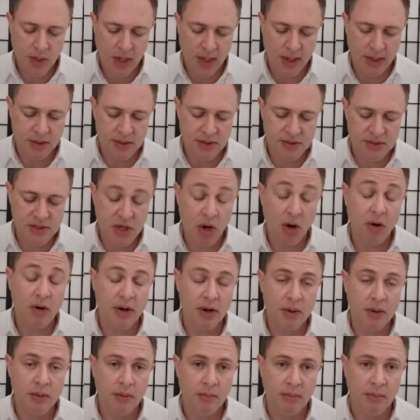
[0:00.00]
and
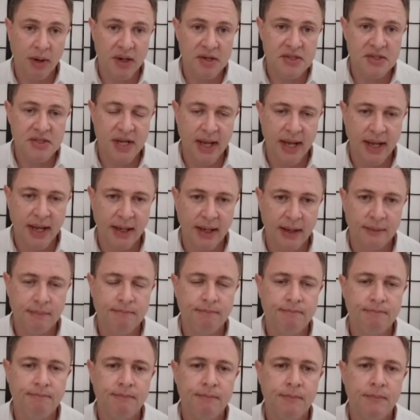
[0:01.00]
started by
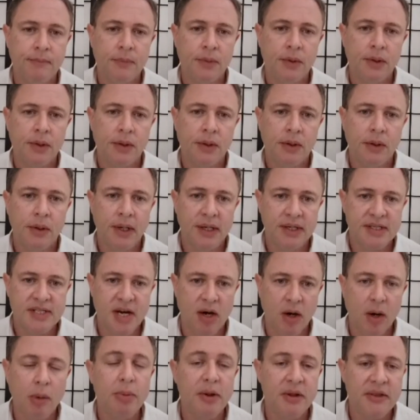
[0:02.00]
saying, "A
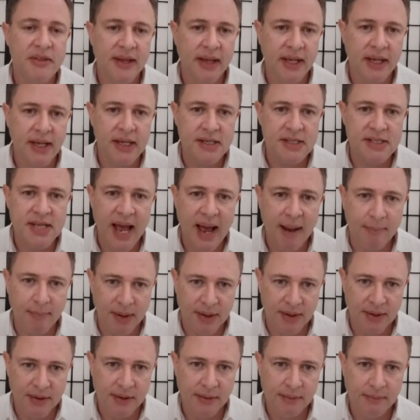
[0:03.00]
terrible thing has
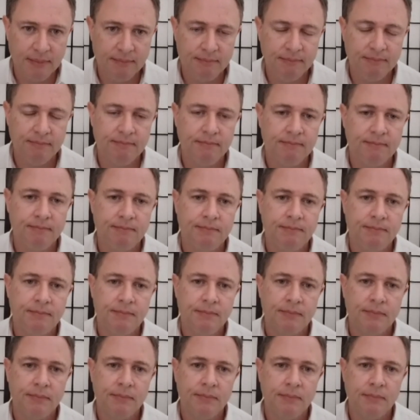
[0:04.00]
happened.
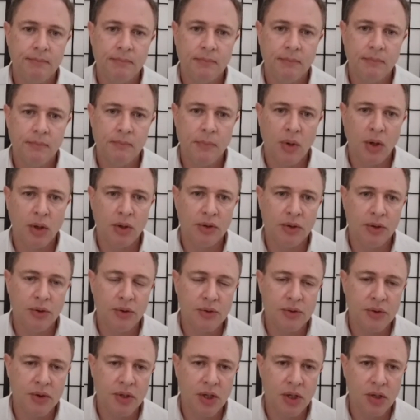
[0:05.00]
Martin
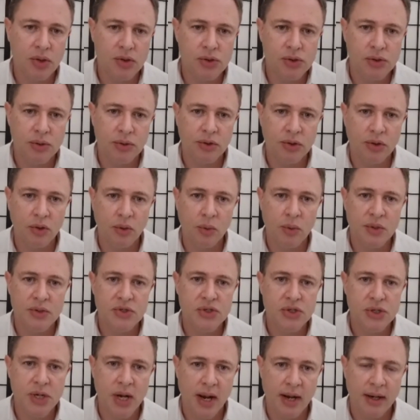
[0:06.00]
Luther King Jr.
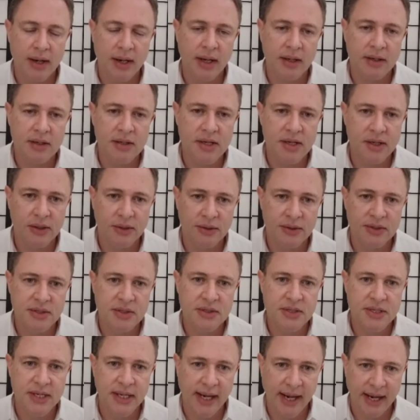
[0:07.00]
was shot and
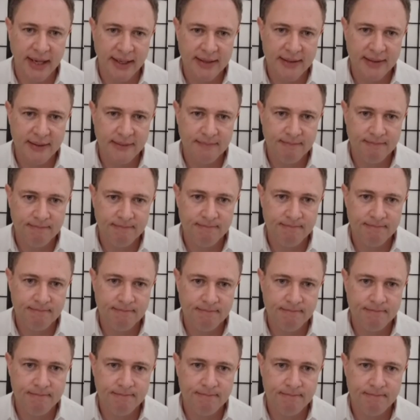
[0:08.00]
killed tonight."
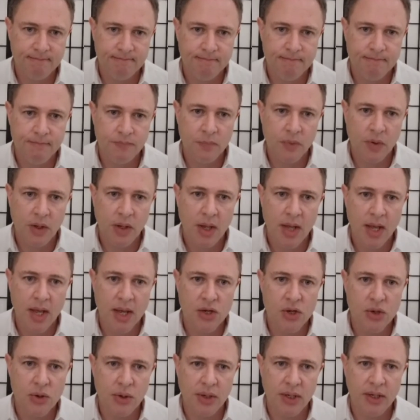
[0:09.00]

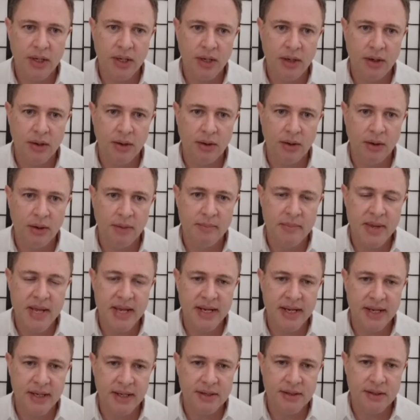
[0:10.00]
And you can hear
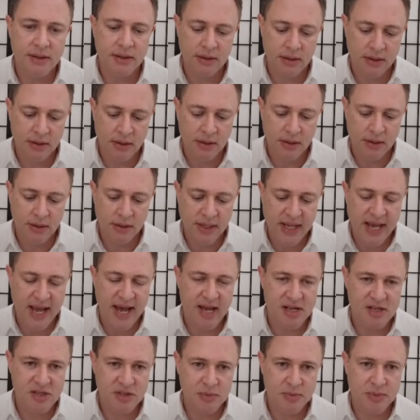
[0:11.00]
immediate
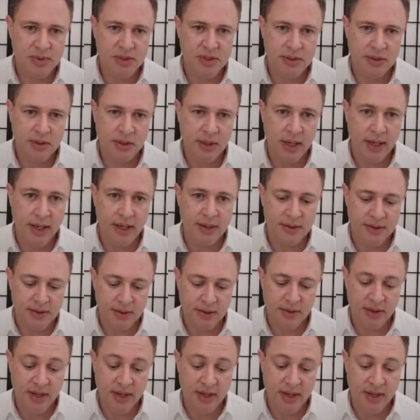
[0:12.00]
gasps and